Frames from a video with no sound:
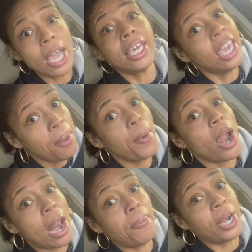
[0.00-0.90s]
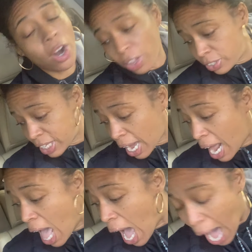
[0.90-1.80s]
keep her head up in her close God.
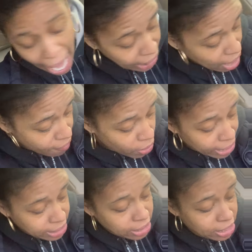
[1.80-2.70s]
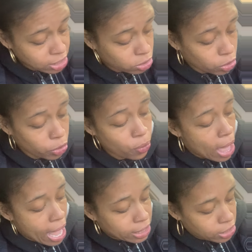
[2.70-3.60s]
I love you guys, Sunshine crew.
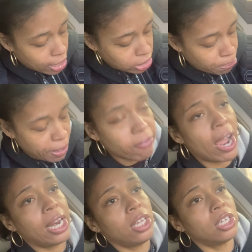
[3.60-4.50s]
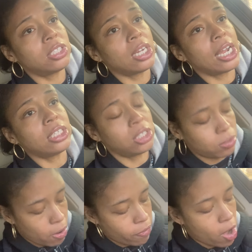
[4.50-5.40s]
Just be ready. This connection's
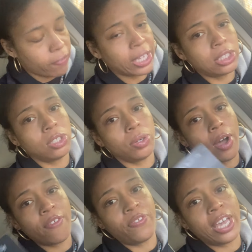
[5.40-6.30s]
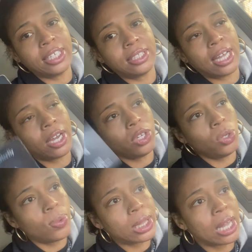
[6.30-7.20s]
revolving to a phase that
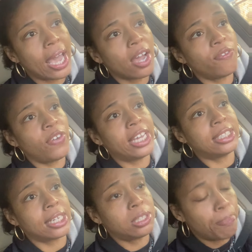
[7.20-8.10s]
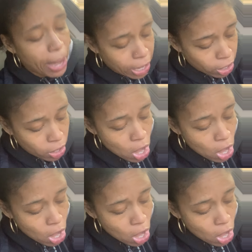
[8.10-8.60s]
you would like, a phase that's better